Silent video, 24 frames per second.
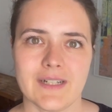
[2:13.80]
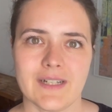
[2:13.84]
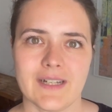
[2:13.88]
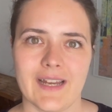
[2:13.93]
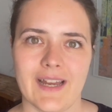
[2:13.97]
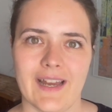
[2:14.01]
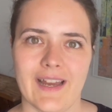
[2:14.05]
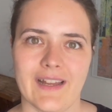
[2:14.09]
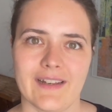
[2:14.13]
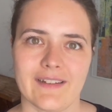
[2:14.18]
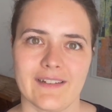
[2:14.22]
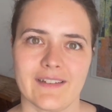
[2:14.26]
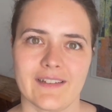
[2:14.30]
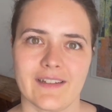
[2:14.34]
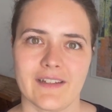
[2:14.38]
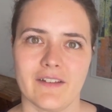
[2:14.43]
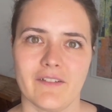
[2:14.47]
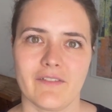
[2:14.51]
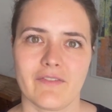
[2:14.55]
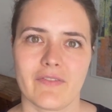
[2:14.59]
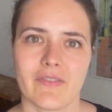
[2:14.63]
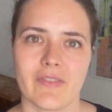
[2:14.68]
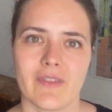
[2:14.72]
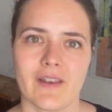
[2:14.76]
And
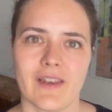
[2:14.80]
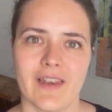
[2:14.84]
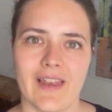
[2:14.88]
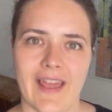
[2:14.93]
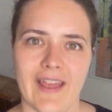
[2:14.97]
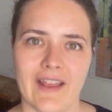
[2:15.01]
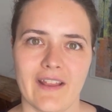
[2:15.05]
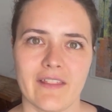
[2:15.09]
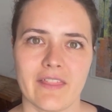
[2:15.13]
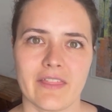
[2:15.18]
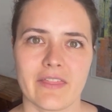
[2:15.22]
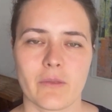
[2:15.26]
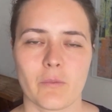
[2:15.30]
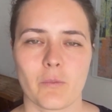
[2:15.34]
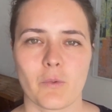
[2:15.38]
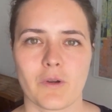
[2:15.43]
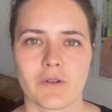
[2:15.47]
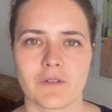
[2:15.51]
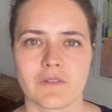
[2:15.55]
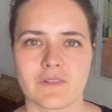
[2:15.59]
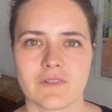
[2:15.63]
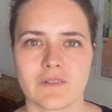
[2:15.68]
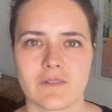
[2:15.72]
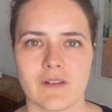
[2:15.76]
if the length
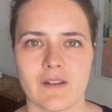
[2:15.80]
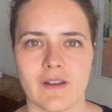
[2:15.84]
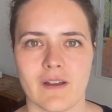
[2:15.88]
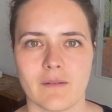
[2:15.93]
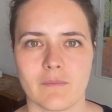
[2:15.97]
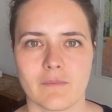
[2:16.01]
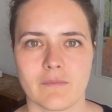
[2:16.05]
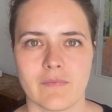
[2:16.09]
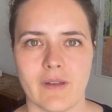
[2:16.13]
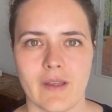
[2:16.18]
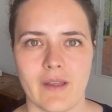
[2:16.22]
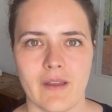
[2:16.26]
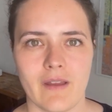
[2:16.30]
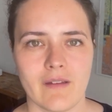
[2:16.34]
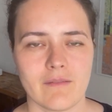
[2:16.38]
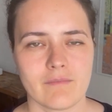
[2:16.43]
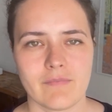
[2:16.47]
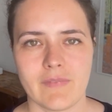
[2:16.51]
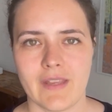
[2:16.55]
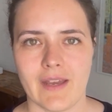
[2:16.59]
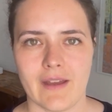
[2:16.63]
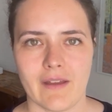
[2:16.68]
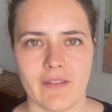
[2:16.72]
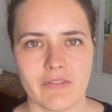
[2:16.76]
was
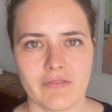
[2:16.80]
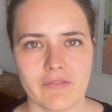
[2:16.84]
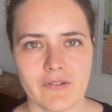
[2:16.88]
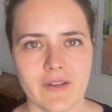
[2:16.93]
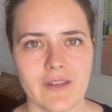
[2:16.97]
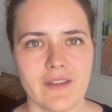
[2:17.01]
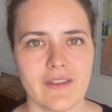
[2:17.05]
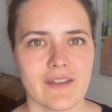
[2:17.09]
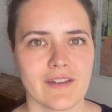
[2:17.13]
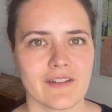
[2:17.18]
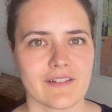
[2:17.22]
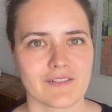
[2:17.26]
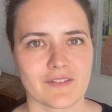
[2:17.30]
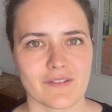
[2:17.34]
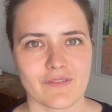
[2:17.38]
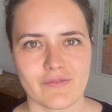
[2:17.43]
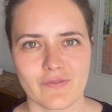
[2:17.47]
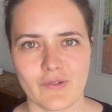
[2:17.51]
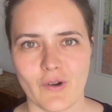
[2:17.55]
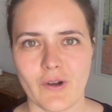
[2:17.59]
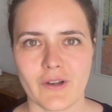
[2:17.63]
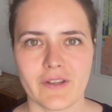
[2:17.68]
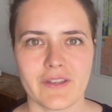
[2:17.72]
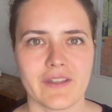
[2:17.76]
3 years or
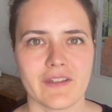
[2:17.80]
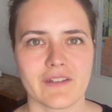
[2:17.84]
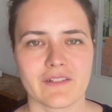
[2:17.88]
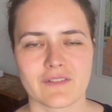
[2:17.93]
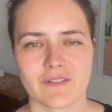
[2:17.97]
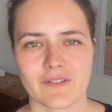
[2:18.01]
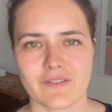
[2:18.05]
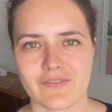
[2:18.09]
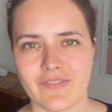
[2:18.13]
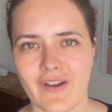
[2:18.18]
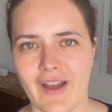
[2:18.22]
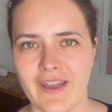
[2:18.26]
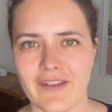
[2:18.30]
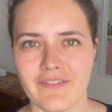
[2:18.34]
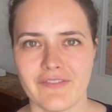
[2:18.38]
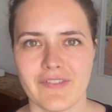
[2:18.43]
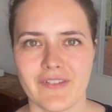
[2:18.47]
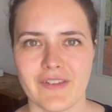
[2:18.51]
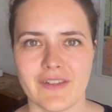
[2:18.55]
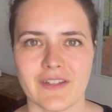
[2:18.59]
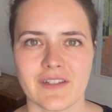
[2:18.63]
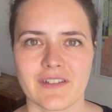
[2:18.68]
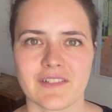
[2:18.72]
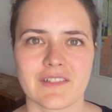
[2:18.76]
4 years or 5
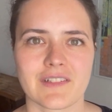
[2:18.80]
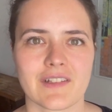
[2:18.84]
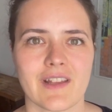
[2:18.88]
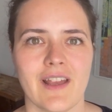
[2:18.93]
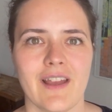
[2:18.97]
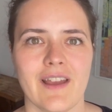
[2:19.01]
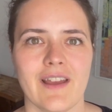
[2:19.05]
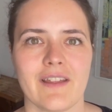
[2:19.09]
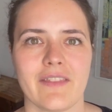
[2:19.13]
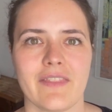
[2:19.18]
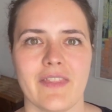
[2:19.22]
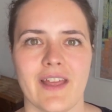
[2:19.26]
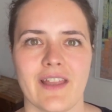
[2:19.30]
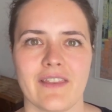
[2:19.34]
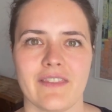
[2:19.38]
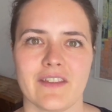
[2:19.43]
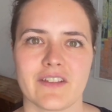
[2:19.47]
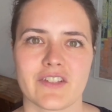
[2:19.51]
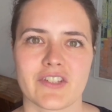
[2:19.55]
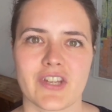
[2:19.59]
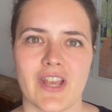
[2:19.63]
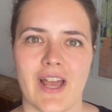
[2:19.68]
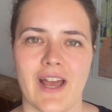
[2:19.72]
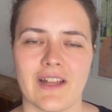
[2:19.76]
years, then the
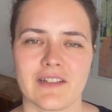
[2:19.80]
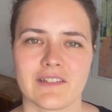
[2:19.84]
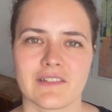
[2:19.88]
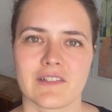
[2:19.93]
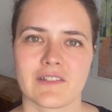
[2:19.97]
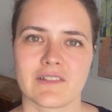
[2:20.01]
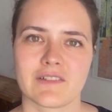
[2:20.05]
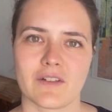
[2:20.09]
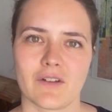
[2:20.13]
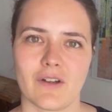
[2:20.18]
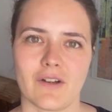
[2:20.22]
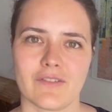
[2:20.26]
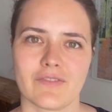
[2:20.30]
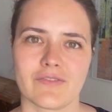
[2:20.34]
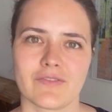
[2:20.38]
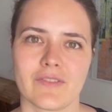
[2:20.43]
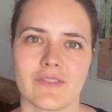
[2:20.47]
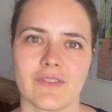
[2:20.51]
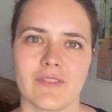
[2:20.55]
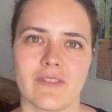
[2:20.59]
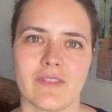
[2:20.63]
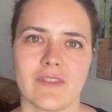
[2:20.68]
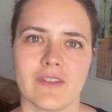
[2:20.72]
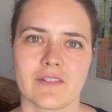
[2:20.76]
chances of
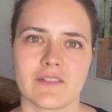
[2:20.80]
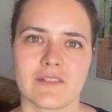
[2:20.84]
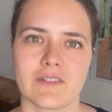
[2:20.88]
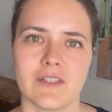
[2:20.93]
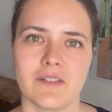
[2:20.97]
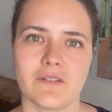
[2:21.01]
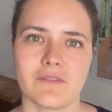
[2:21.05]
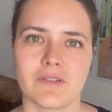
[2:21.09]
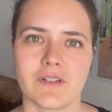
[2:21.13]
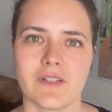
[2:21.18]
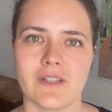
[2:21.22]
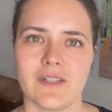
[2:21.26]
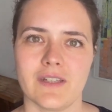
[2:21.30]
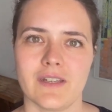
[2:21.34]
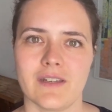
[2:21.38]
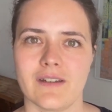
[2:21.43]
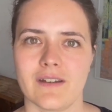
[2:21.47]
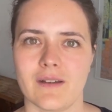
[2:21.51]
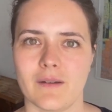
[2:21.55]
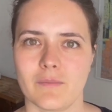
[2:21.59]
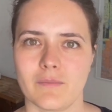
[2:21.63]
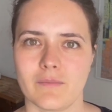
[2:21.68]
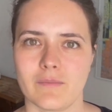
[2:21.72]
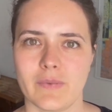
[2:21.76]
this degree
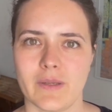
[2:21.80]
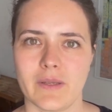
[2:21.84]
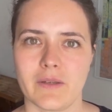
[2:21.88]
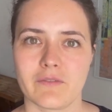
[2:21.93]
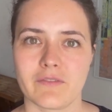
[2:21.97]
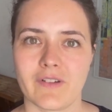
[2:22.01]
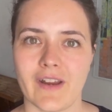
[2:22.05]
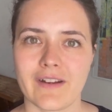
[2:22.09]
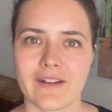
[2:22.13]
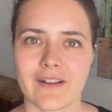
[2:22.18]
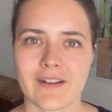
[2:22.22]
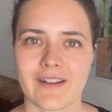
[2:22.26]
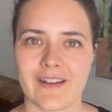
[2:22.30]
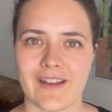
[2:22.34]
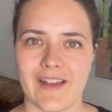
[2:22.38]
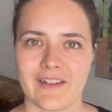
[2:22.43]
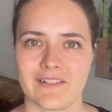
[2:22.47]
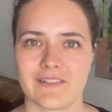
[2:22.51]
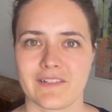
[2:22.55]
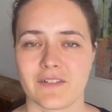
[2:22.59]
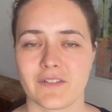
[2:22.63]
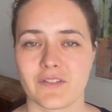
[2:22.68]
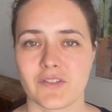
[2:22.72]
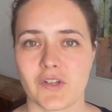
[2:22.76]
being
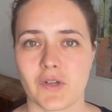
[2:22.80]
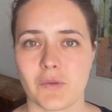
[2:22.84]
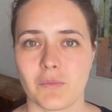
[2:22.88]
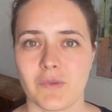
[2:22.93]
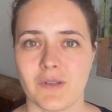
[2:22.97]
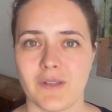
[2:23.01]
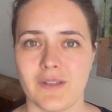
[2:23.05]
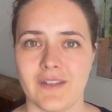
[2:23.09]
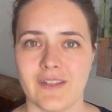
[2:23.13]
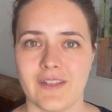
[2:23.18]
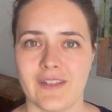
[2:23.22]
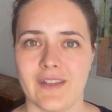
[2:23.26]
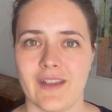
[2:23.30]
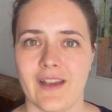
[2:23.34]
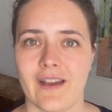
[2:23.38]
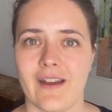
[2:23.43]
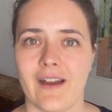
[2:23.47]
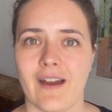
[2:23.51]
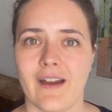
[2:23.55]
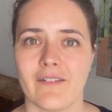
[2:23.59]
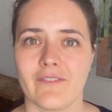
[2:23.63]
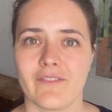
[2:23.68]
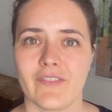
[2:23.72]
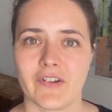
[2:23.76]
recognized in Germany
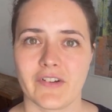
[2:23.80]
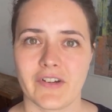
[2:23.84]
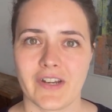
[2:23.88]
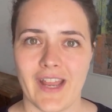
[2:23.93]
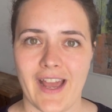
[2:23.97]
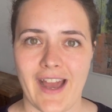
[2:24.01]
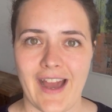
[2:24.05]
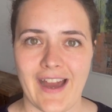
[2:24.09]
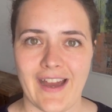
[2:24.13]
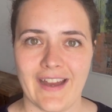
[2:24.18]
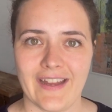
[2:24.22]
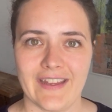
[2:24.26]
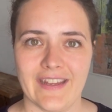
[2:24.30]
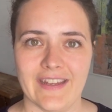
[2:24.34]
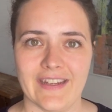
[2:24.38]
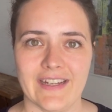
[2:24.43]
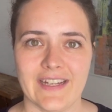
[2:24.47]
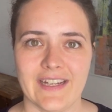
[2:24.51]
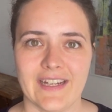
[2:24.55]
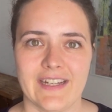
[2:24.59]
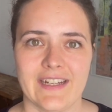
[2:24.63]
are very high.